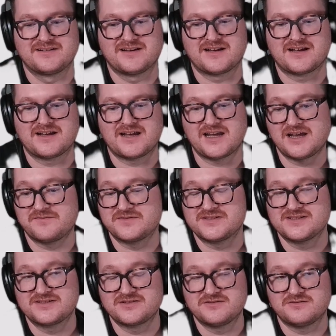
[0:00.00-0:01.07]
I have a
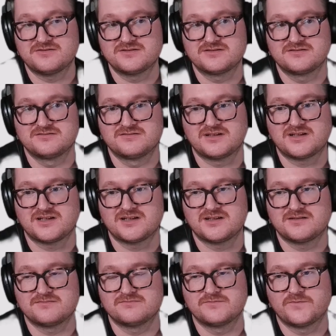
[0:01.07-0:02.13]
Discord
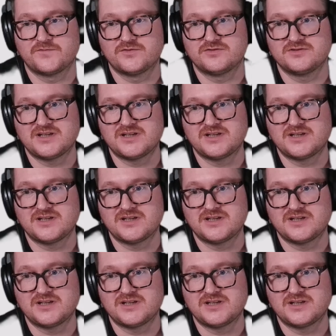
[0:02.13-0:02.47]
for